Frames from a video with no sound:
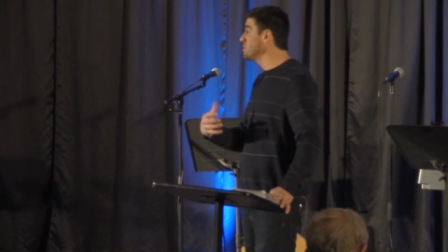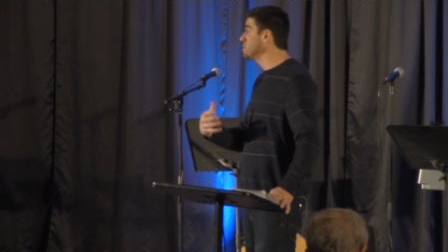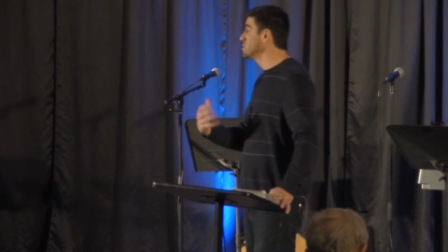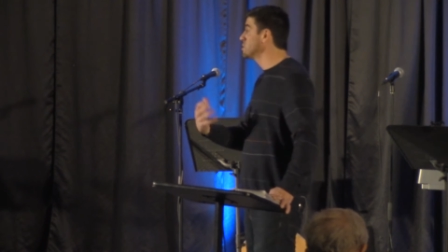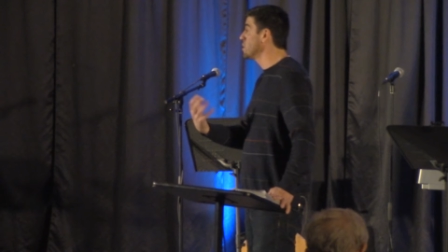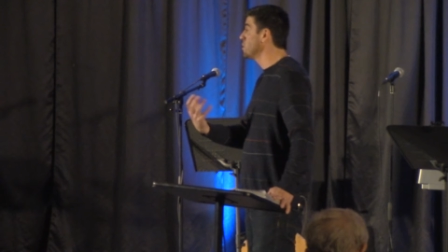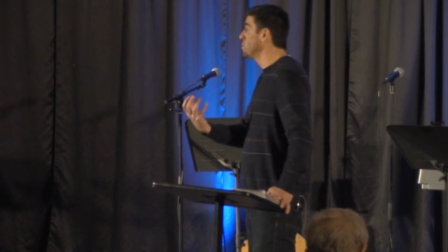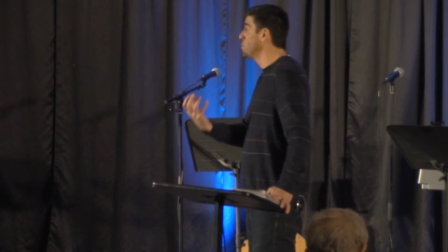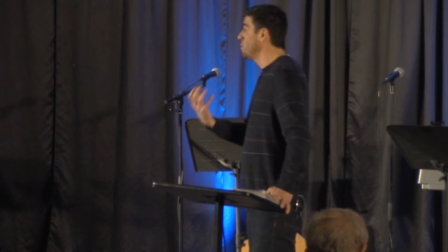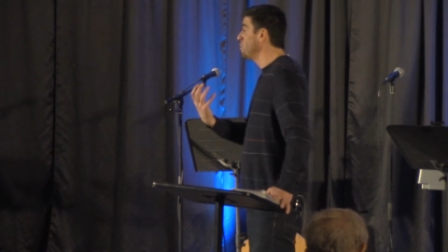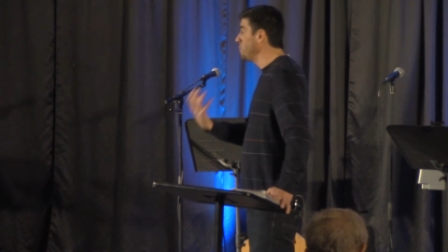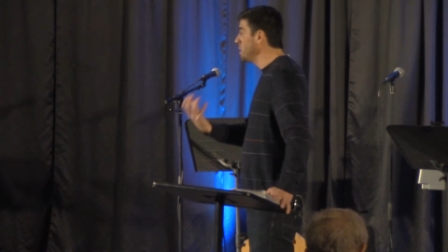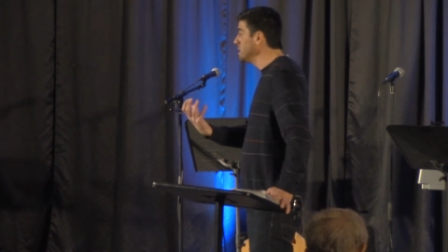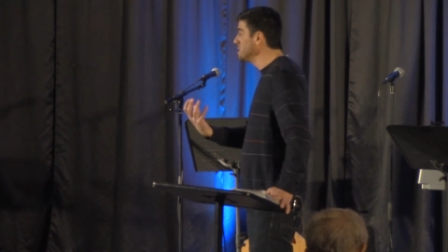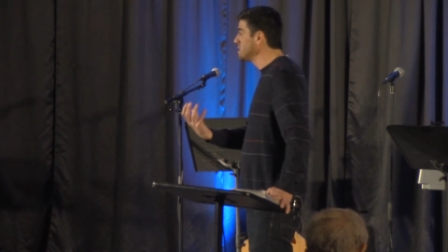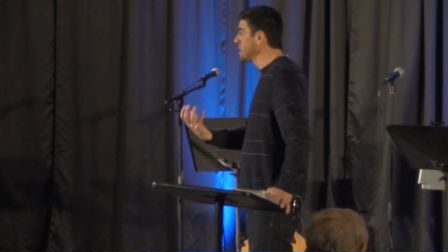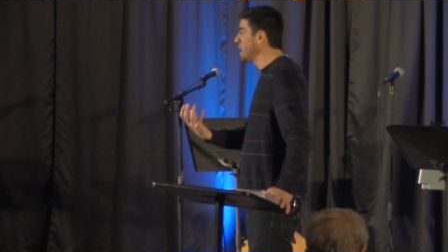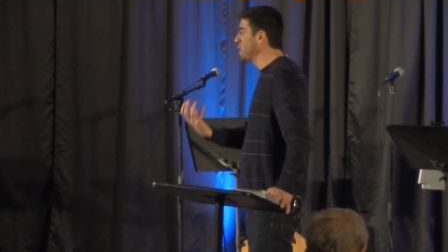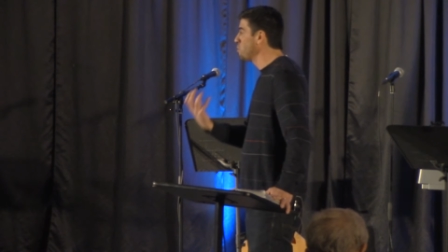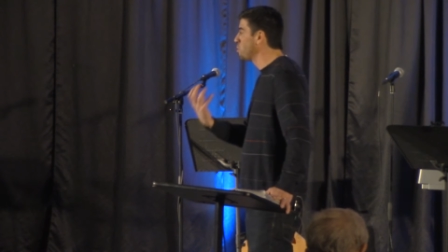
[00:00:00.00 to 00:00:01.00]
So when we
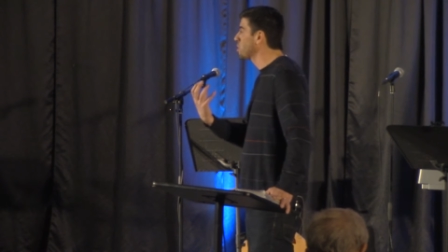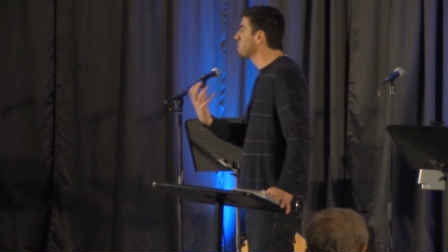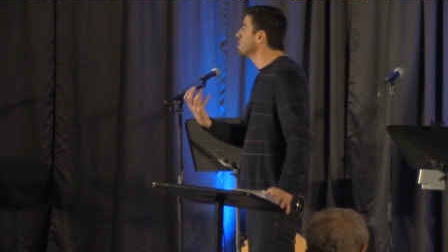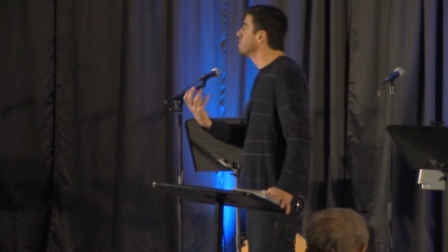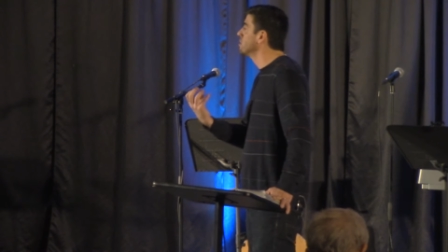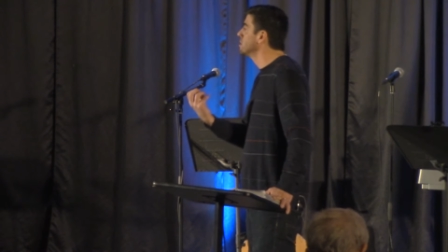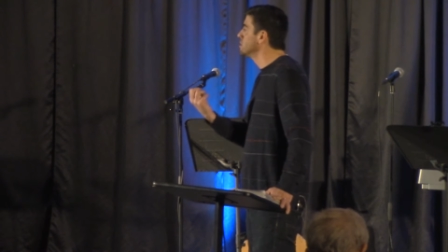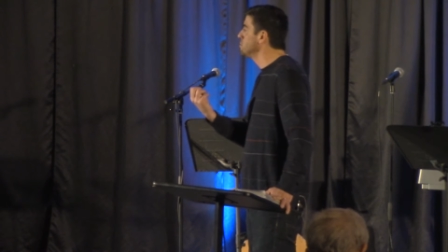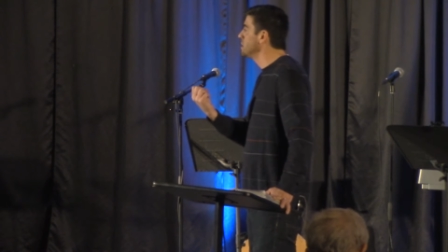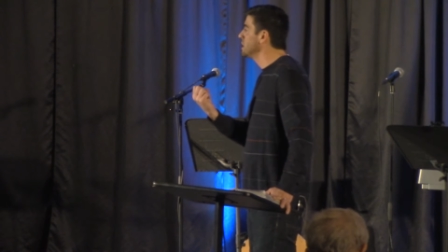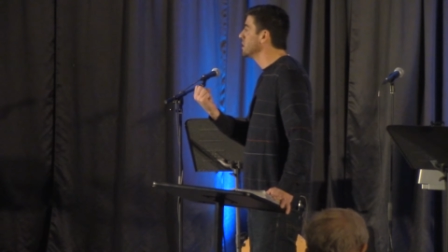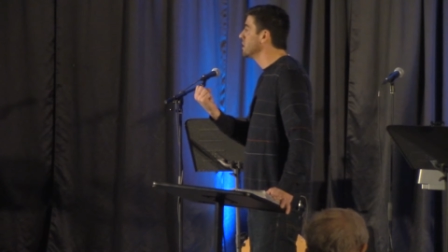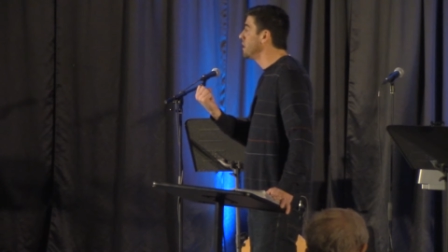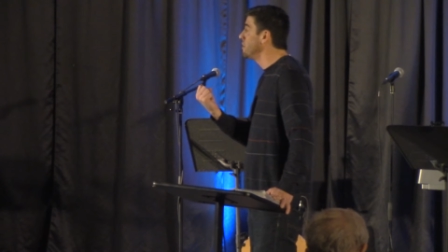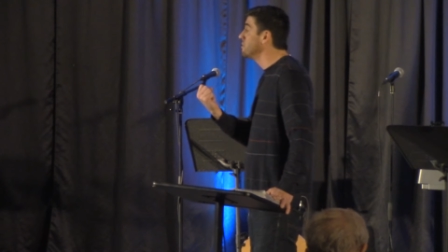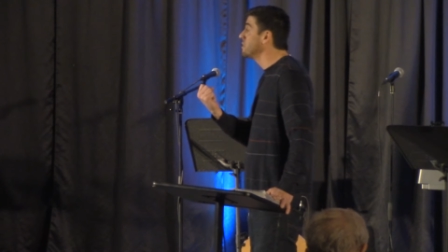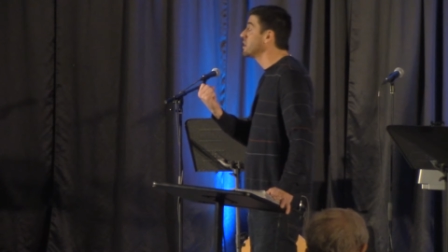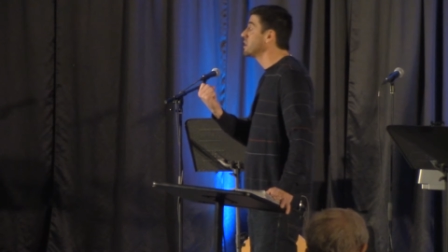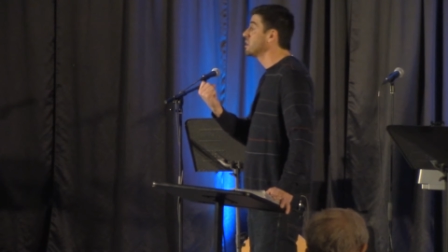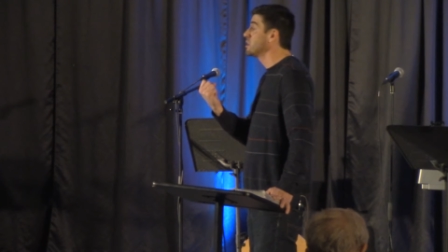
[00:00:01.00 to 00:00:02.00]
say we're going to be a
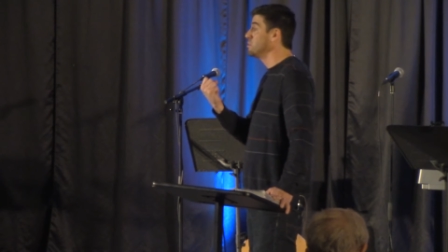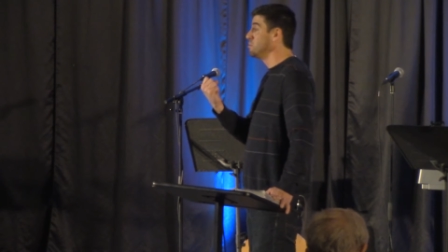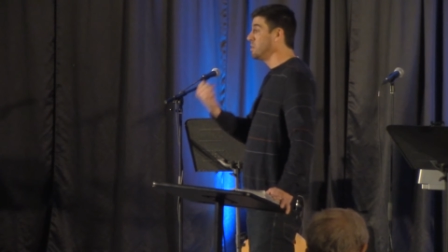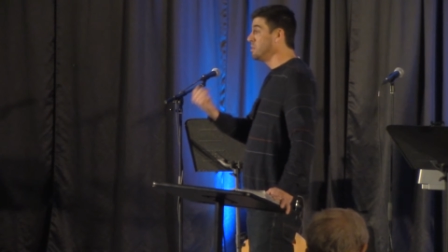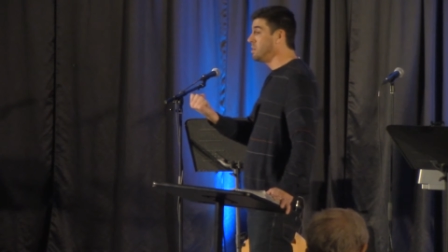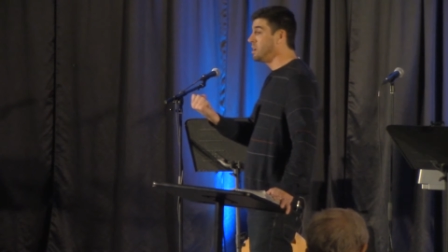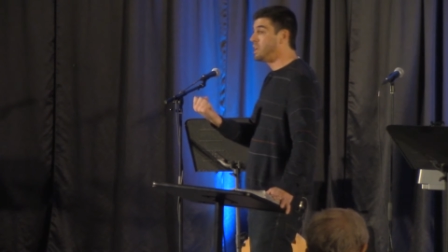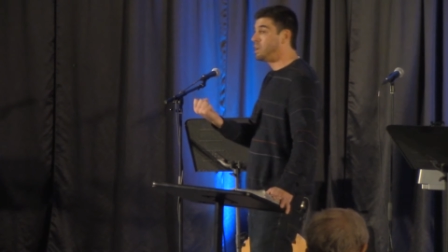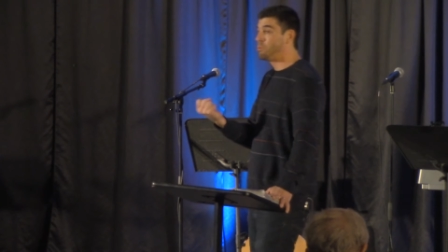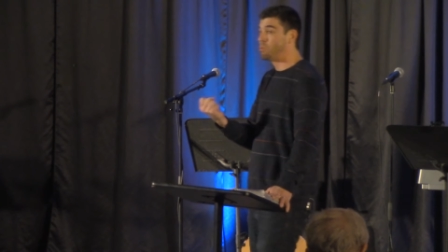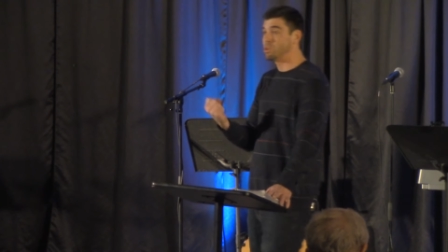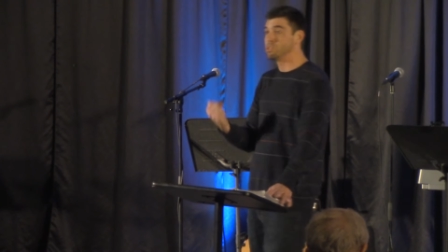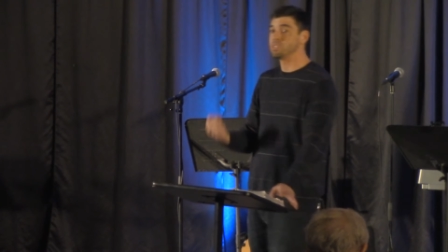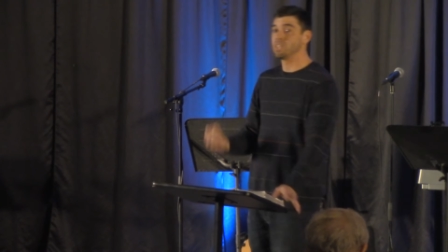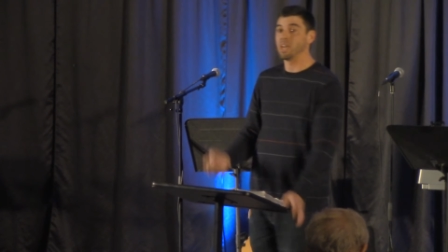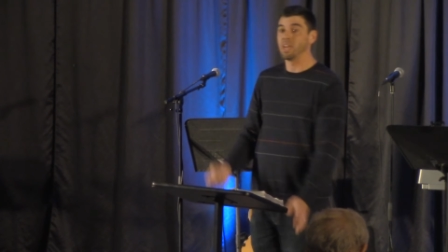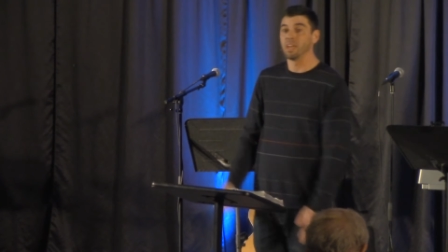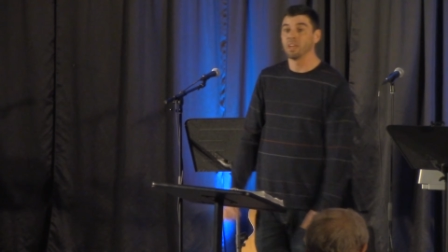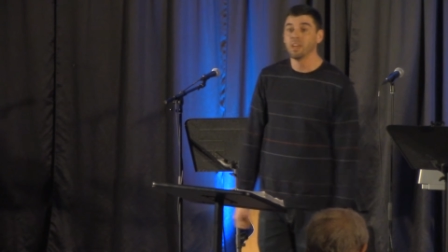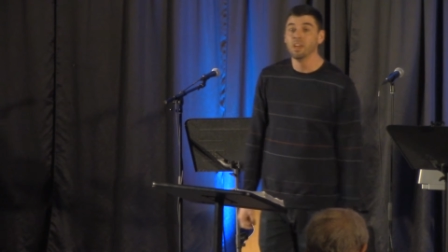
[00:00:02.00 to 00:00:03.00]
loving community, we're
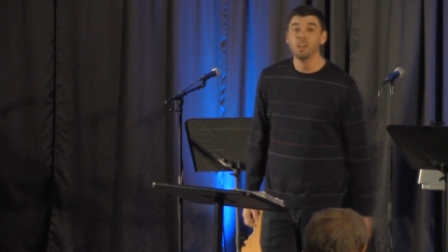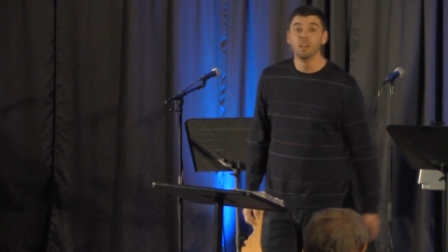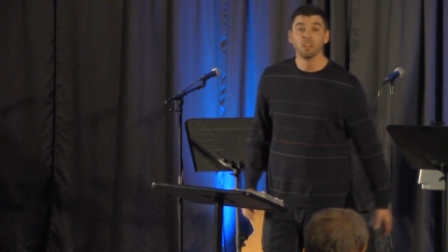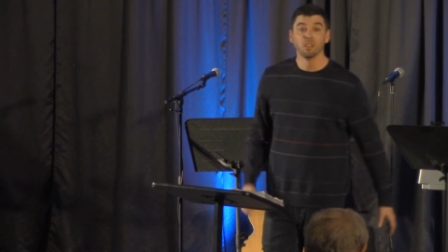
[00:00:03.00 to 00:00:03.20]
saying,